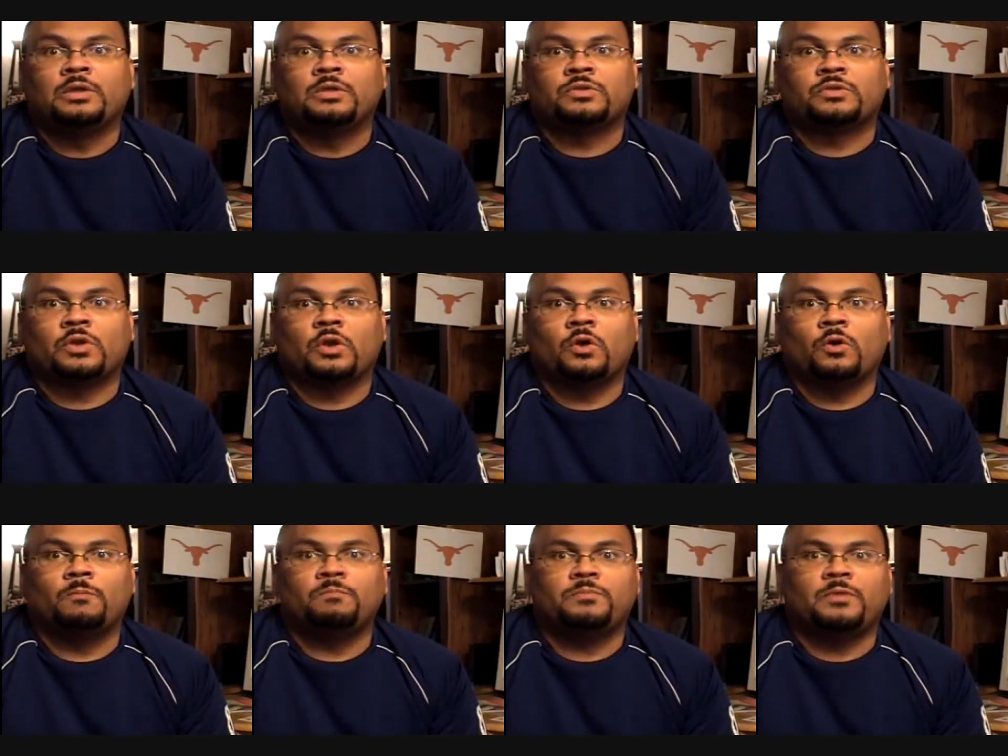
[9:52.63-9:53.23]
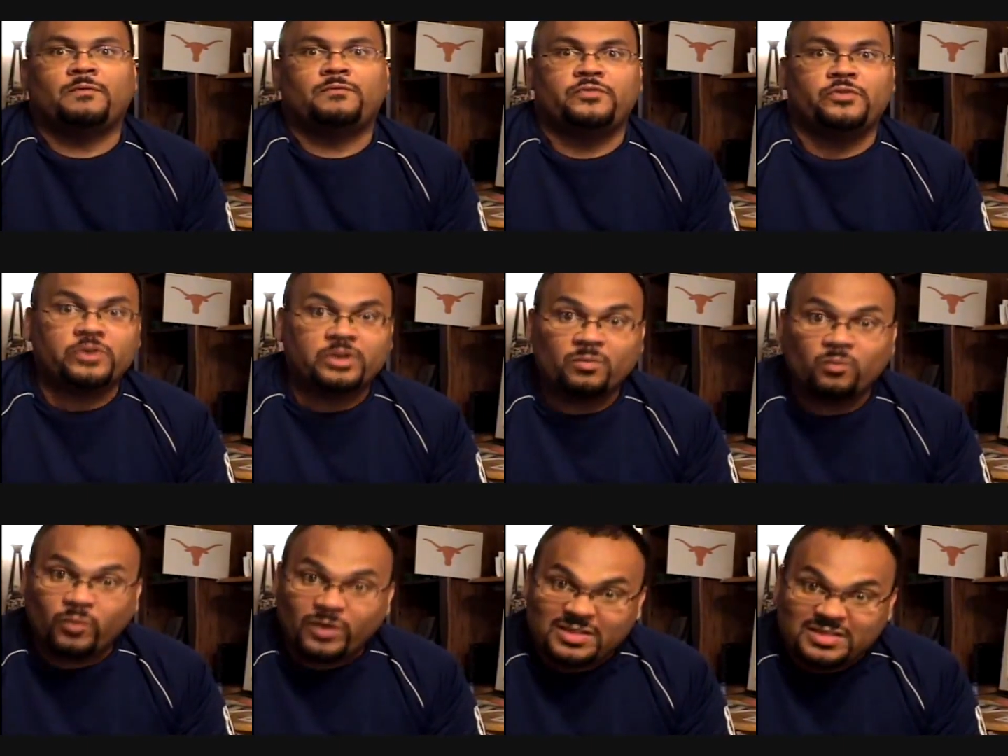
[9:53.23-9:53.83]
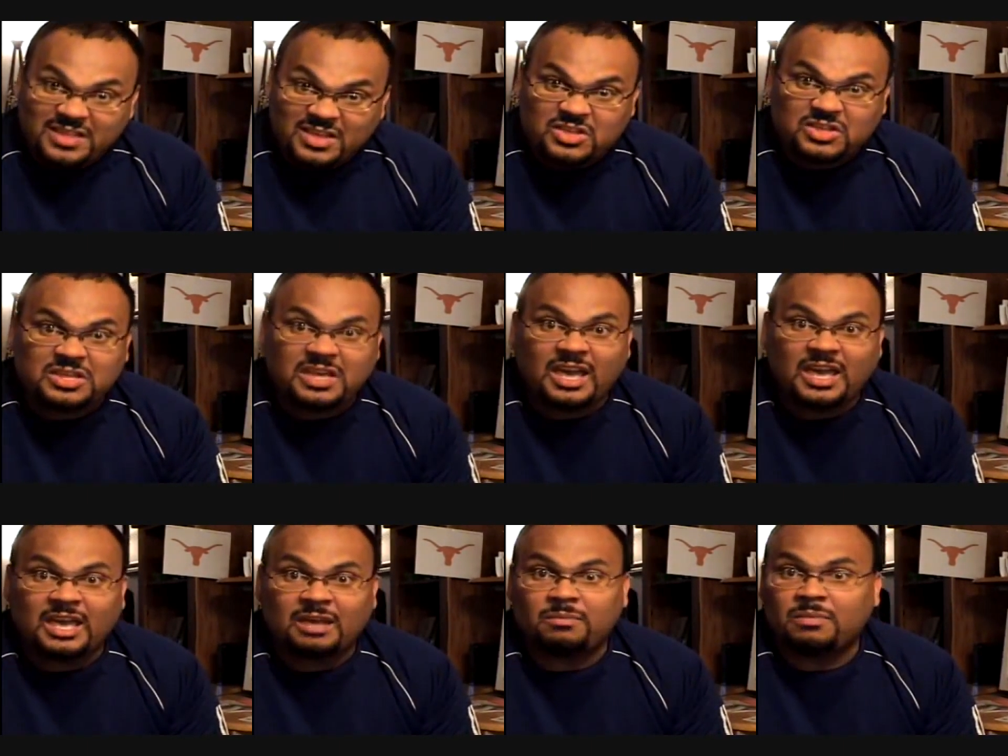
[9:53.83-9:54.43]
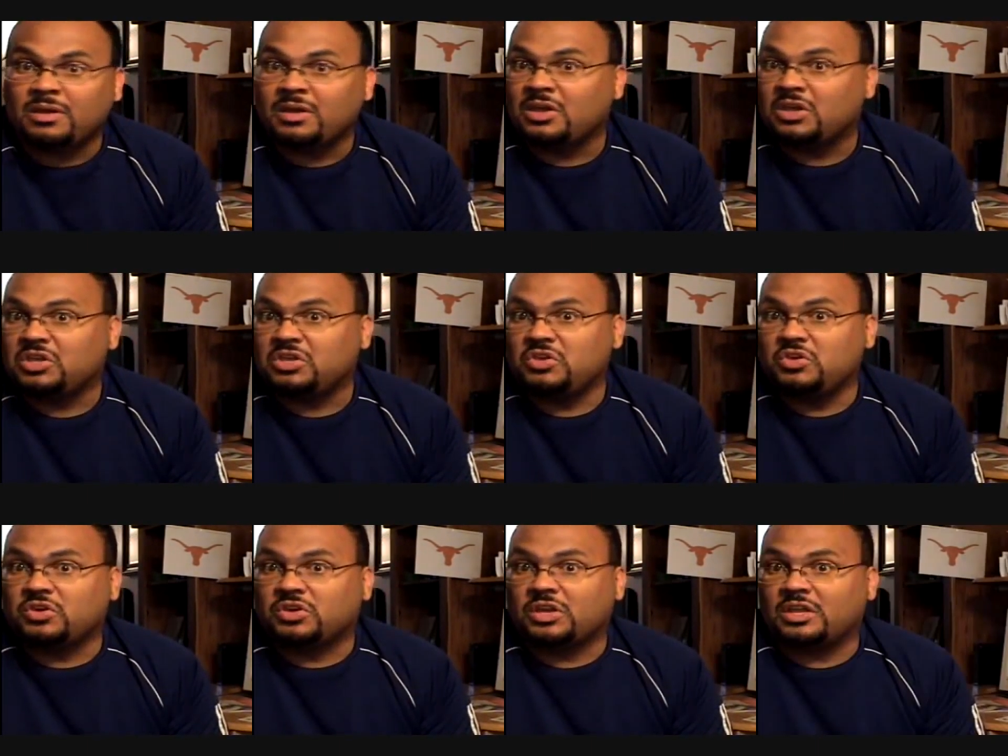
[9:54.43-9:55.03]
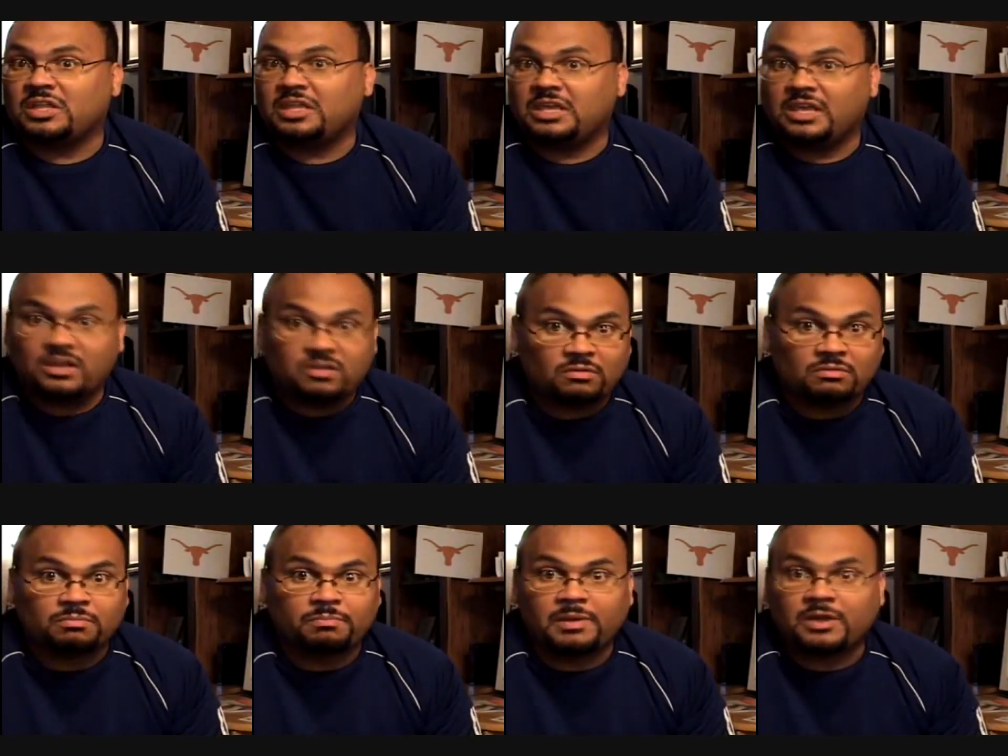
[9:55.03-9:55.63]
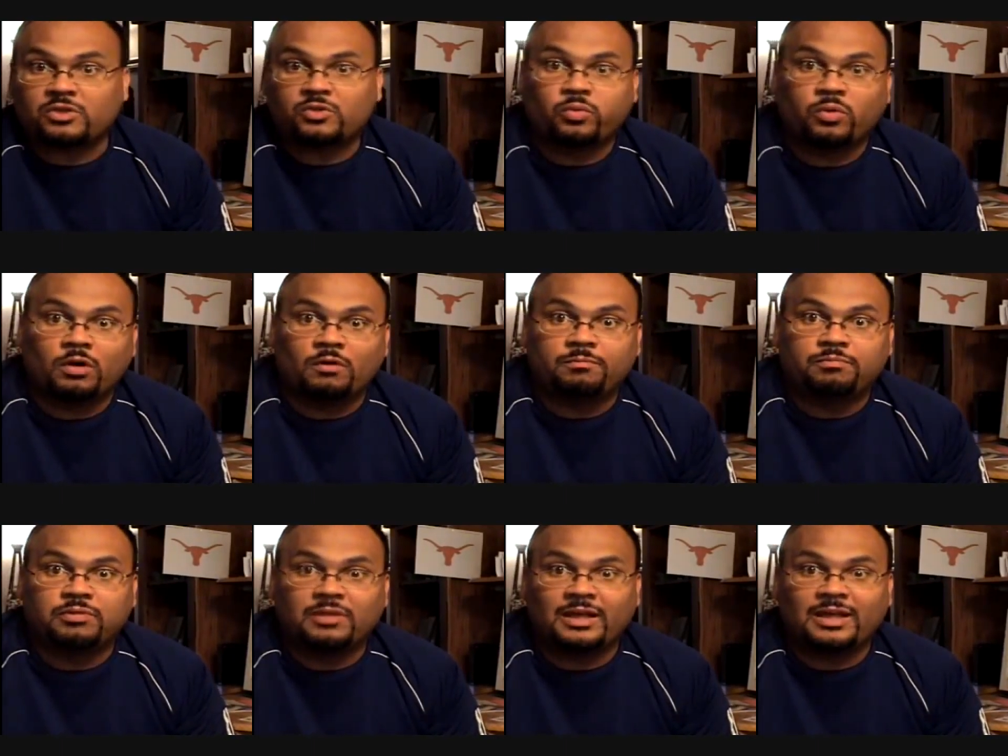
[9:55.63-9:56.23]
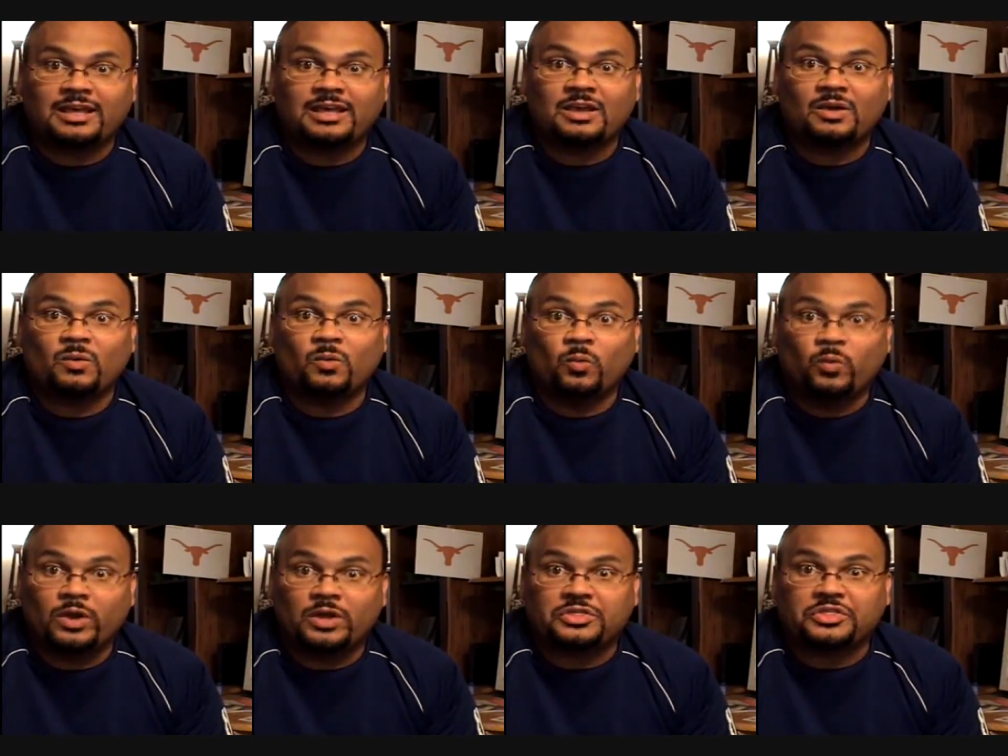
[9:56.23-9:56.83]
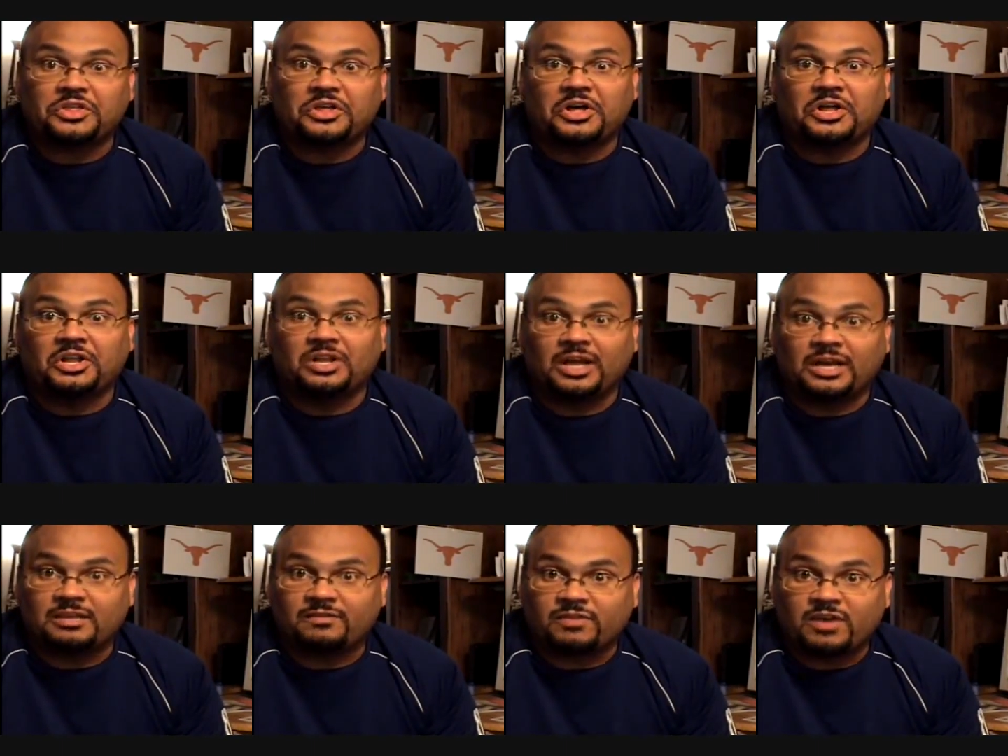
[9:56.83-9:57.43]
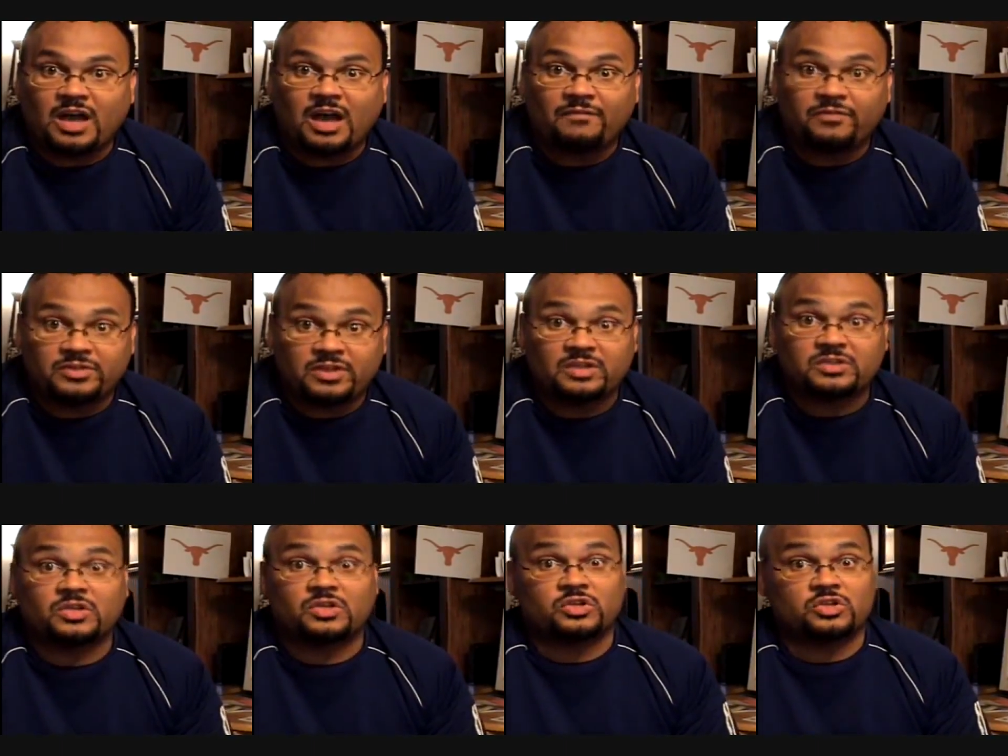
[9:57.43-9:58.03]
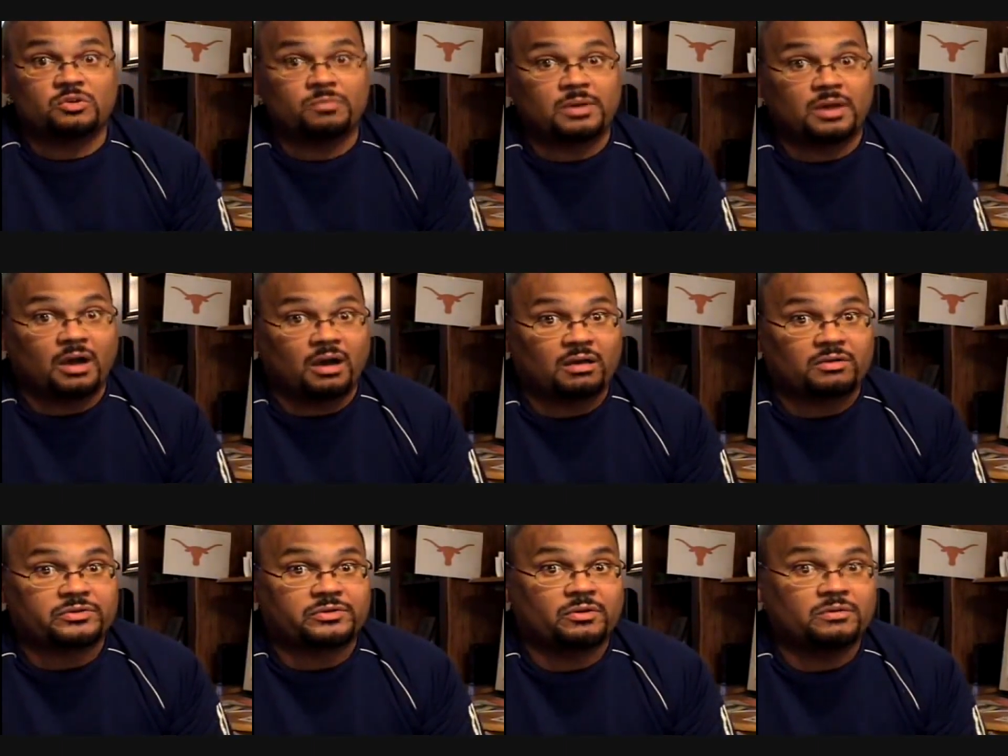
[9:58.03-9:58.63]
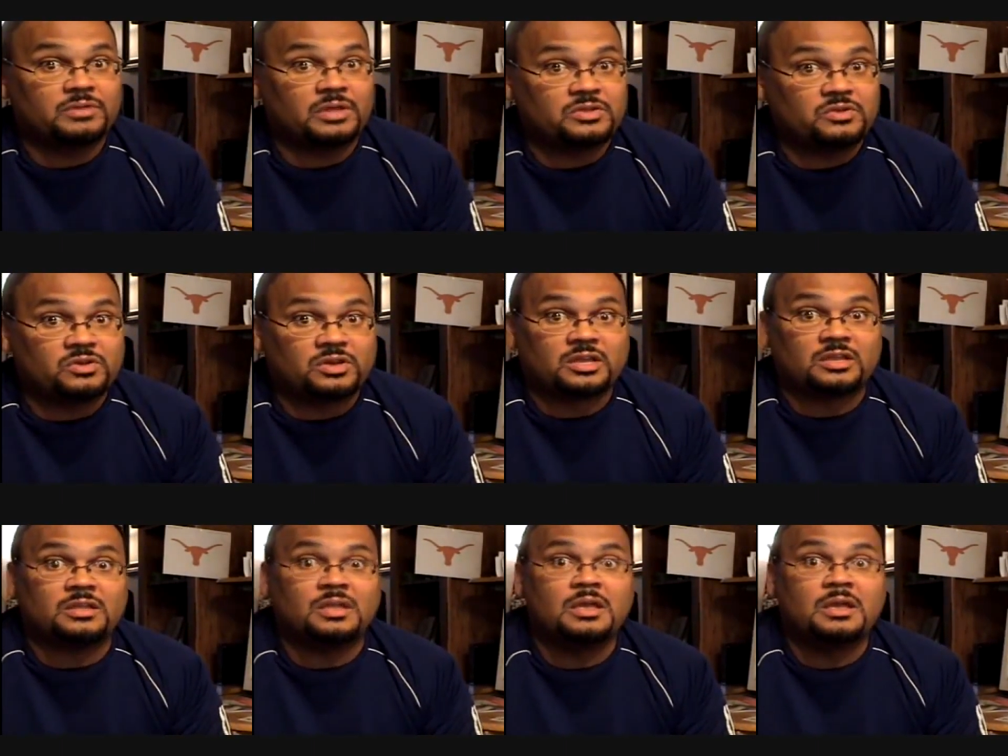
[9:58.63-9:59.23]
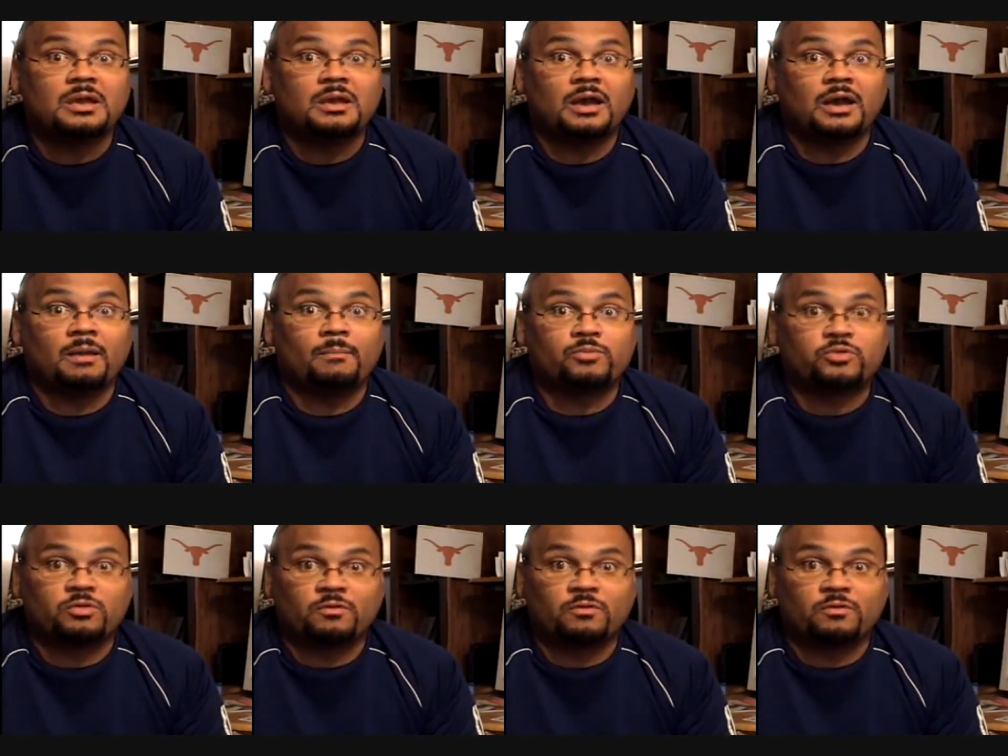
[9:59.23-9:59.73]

So if you can win this game, you could enter Big 12 play with a lot of confidence, assuming also that you can um,